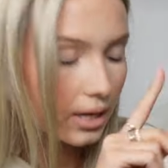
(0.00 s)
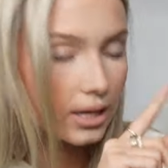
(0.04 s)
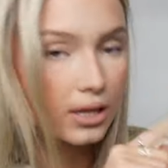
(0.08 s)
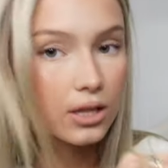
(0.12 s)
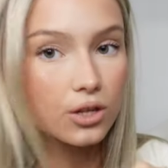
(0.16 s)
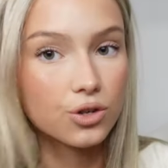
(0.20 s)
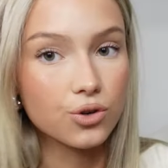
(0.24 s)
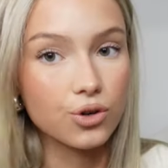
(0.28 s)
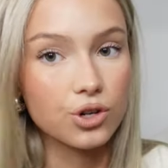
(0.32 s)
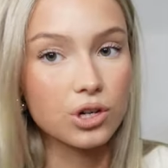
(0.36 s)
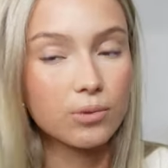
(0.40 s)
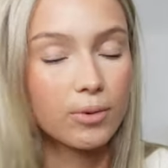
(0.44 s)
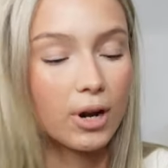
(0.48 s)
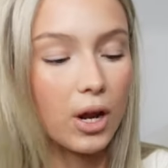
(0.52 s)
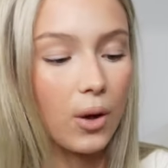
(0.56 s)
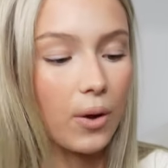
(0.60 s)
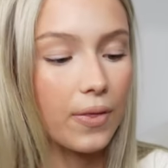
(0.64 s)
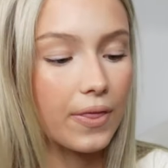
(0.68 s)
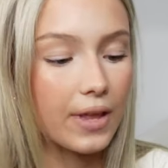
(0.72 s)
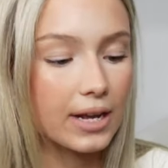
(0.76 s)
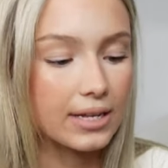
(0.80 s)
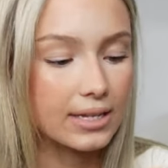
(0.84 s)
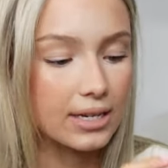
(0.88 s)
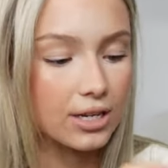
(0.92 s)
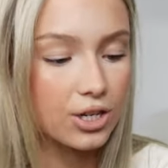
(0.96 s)
The Giorgio Armani one,
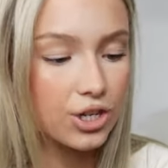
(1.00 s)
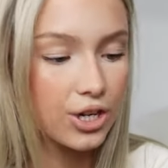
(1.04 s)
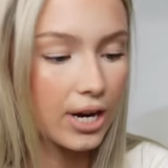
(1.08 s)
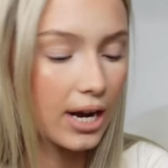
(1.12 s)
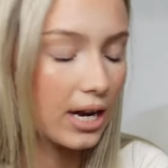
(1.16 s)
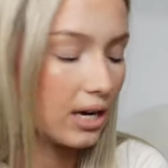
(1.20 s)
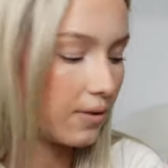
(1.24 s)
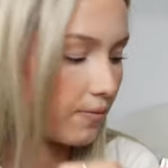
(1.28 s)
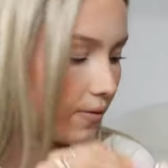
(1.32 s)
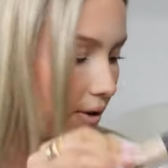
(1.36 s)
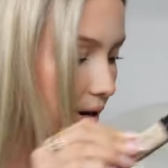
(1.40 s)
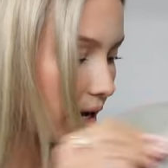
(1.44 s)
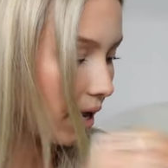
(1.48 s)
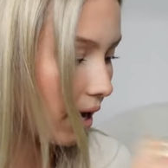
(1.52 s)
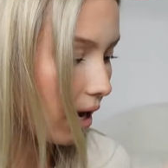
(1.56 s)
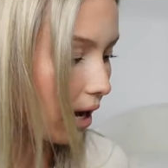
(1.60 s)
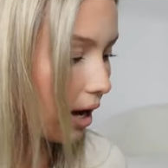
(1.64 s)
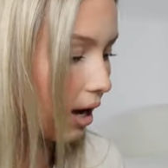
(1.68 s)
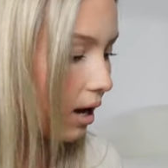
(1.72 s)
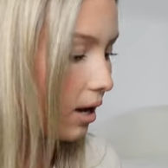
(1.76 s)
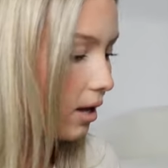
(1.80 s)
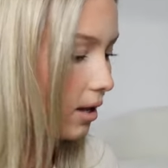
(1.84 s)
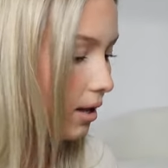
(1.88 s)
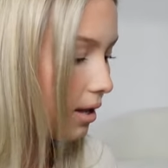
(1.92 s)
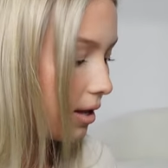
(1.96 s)
this is shade
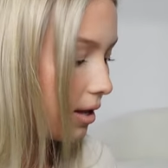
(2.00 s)
Vanilla.